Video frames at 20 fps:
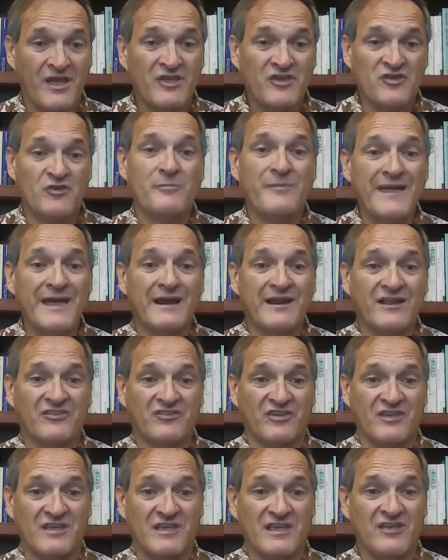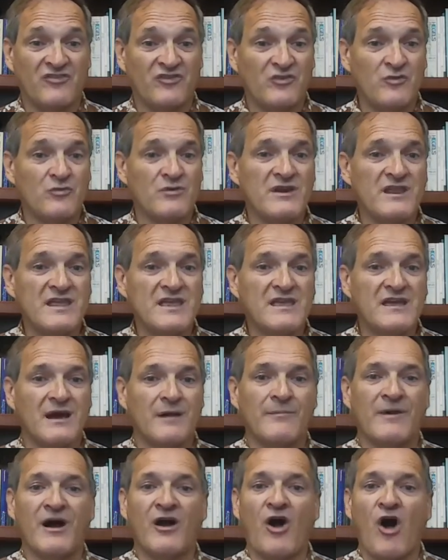Humanity is unique
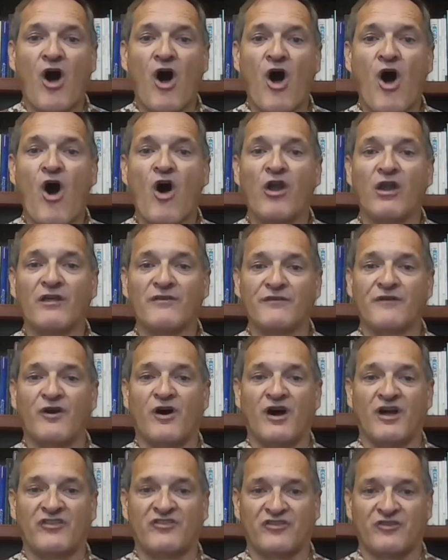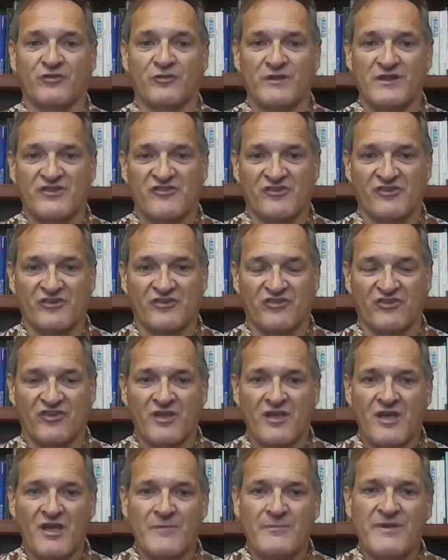among all of God's creatures
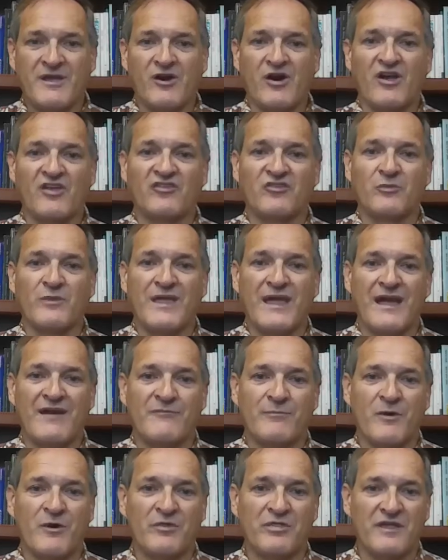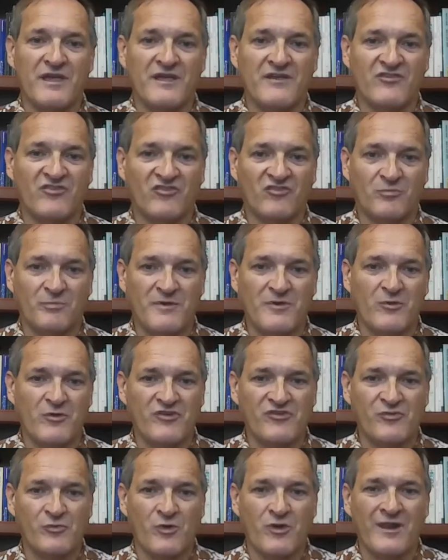because we have both a
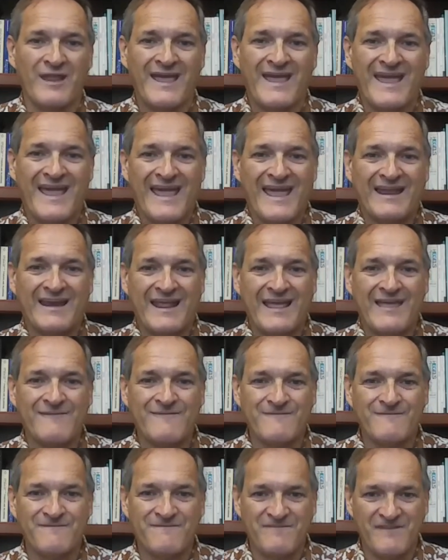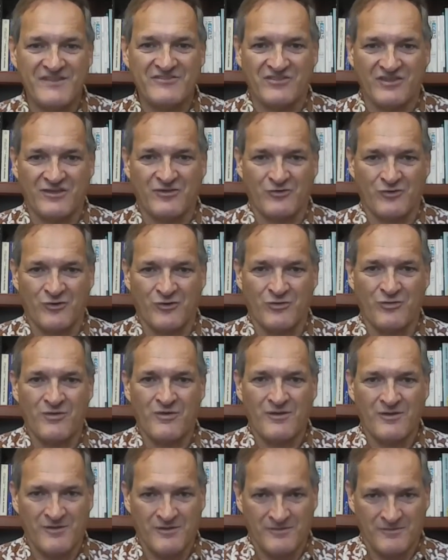spiritual and a
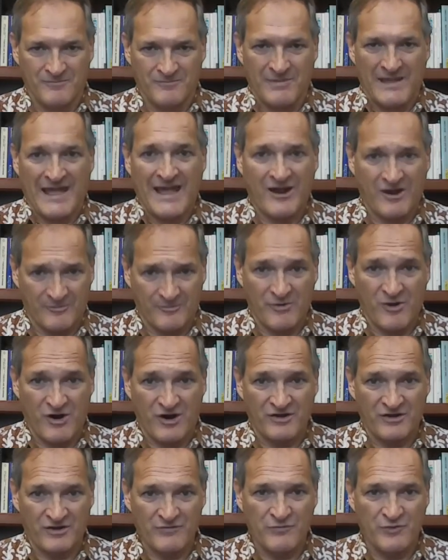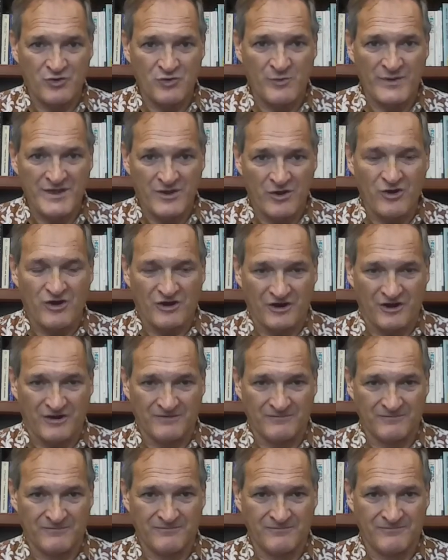physical part of who we are.